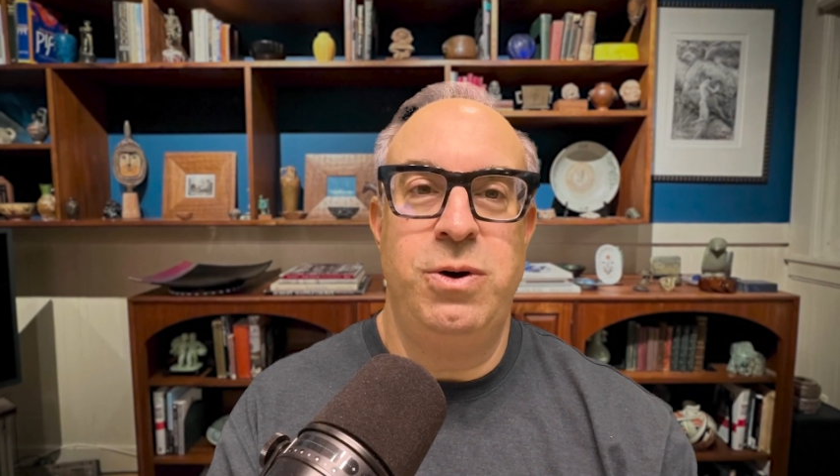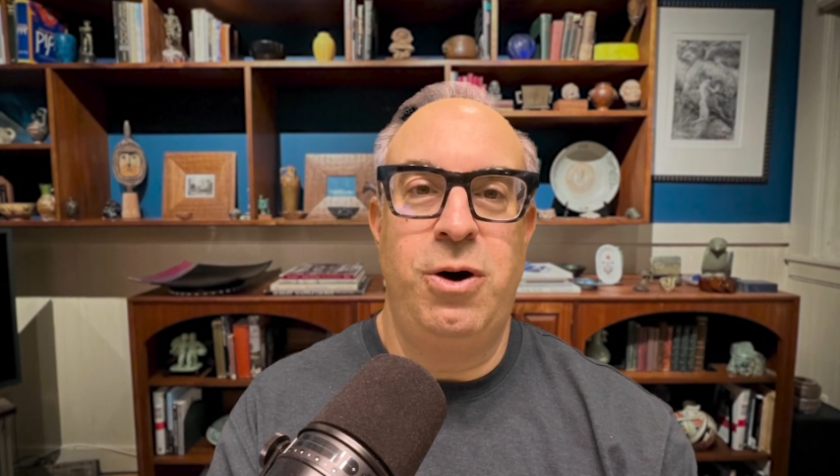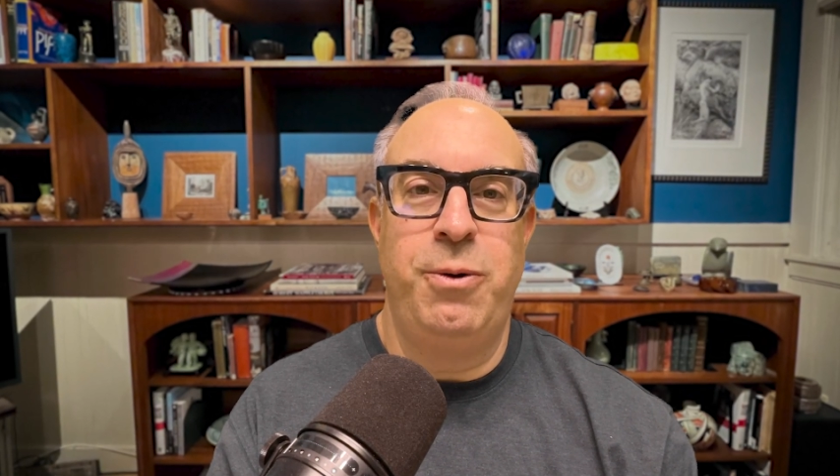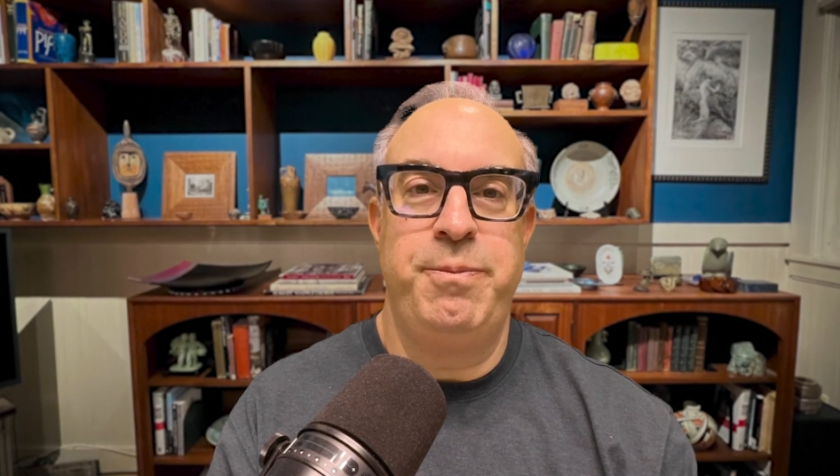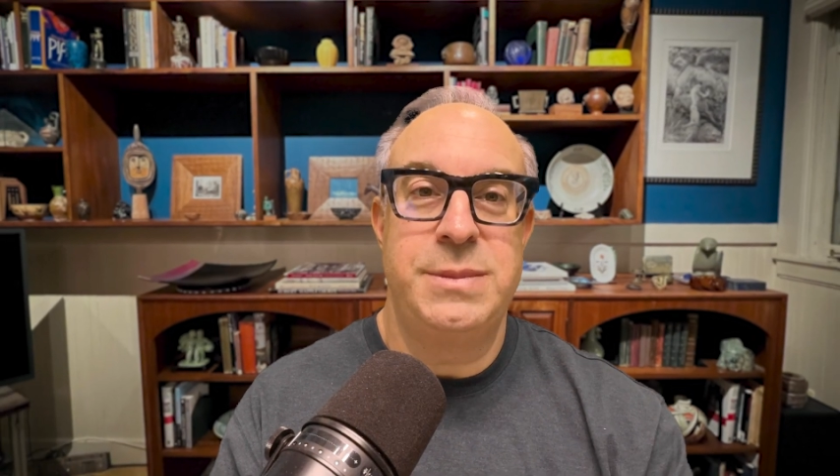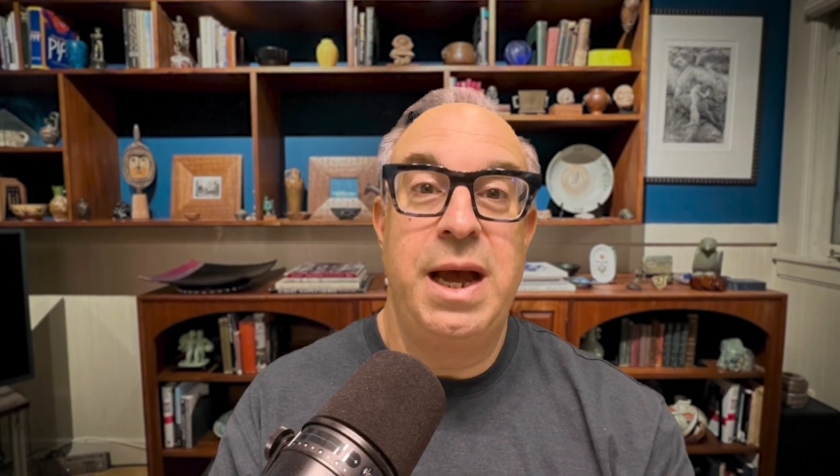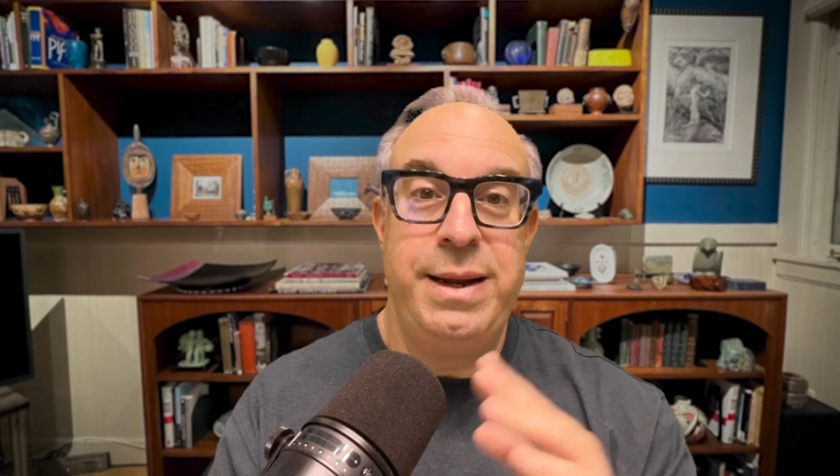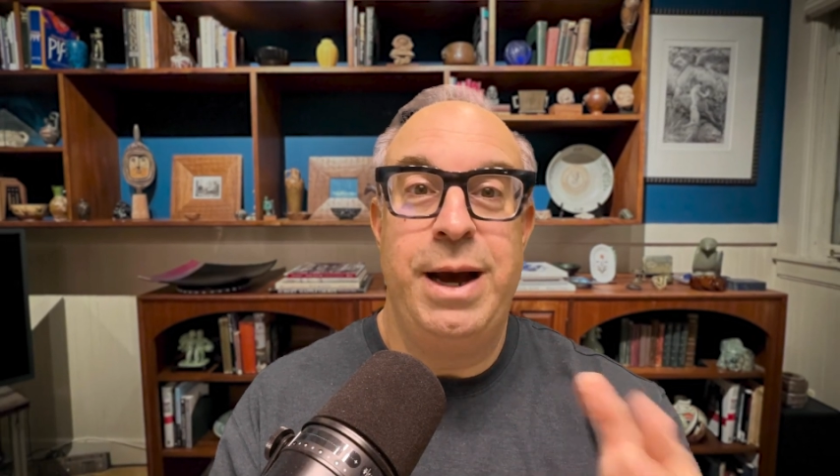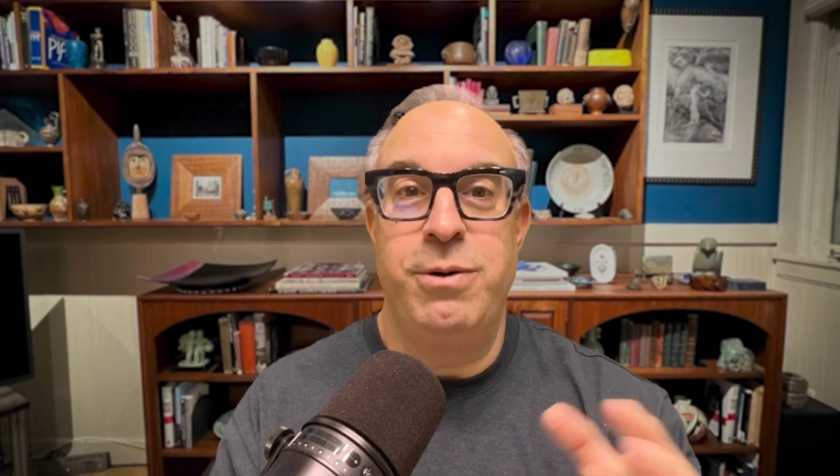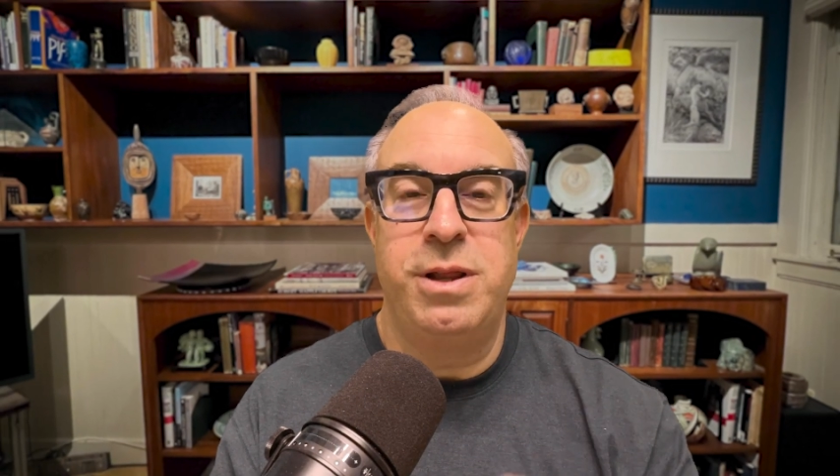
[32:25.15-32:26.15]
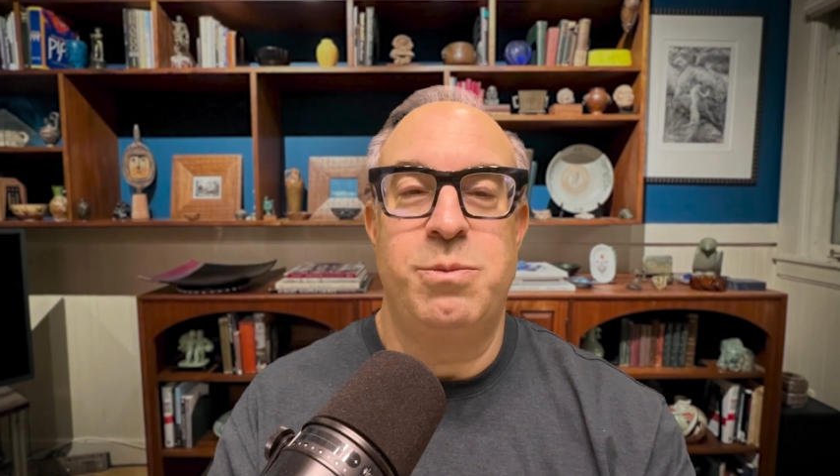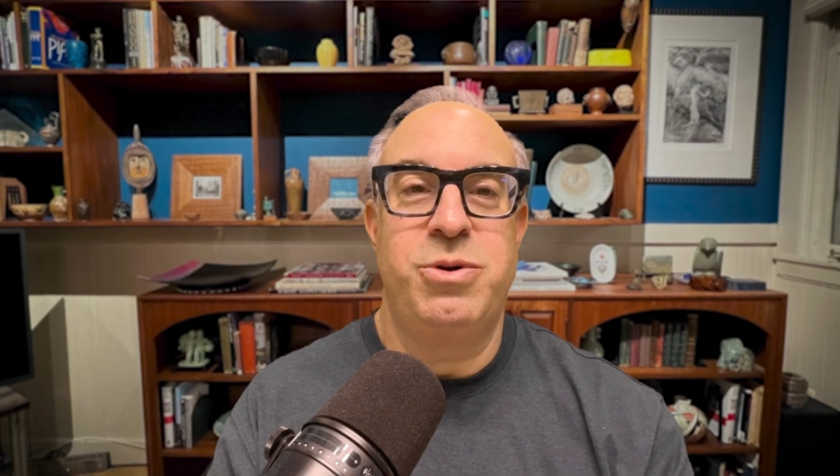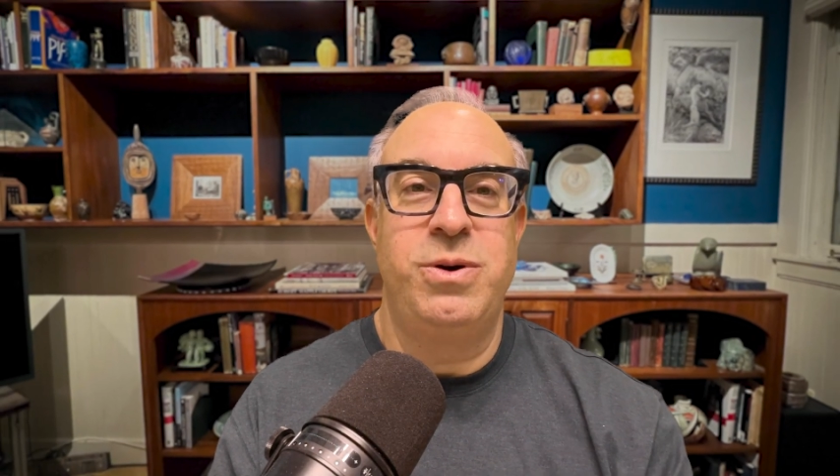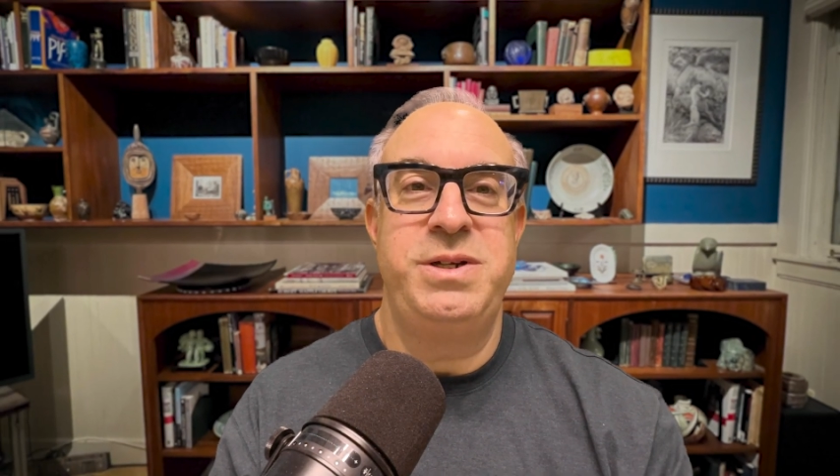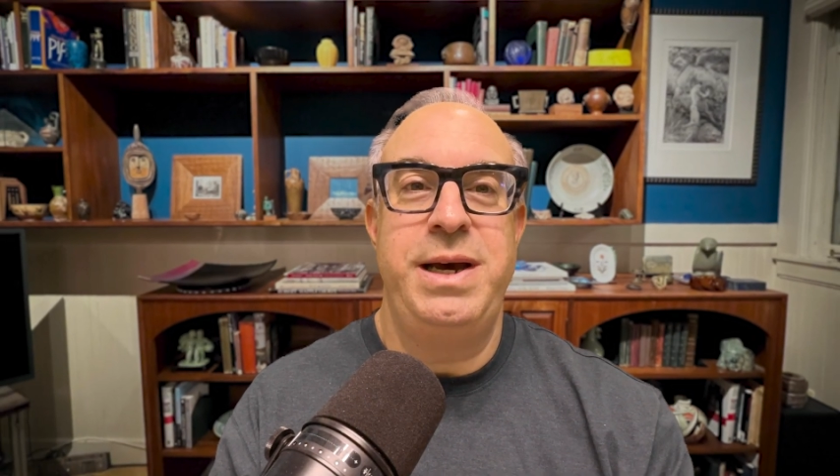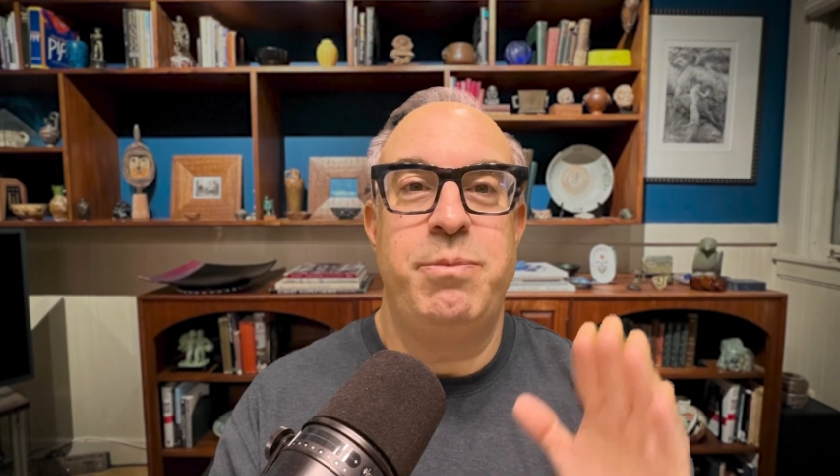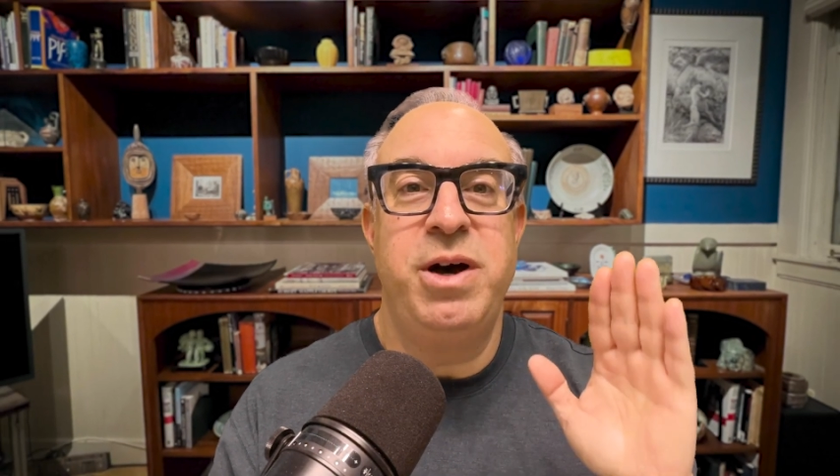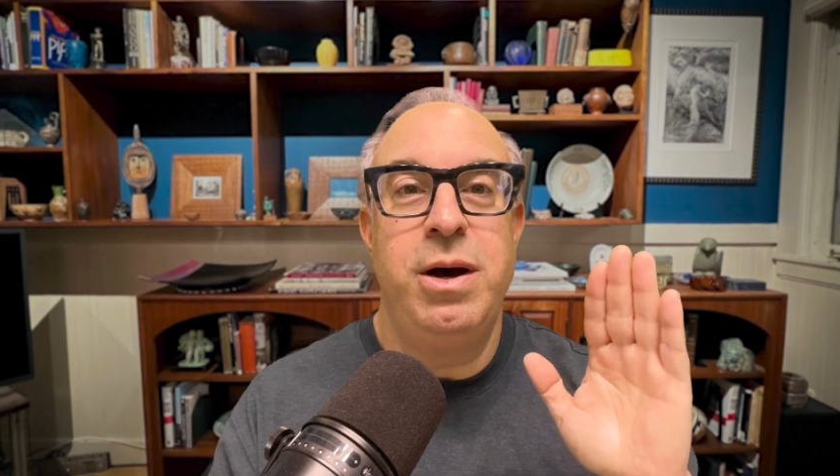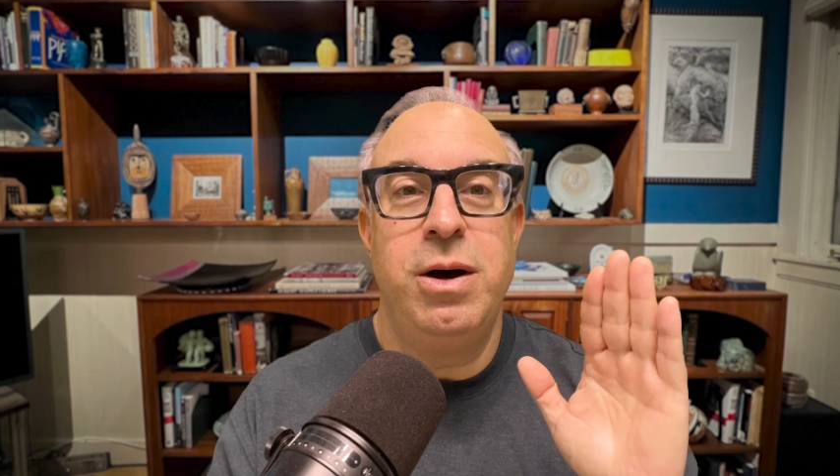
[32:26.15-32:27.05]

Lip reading: home. Now, another pro tip.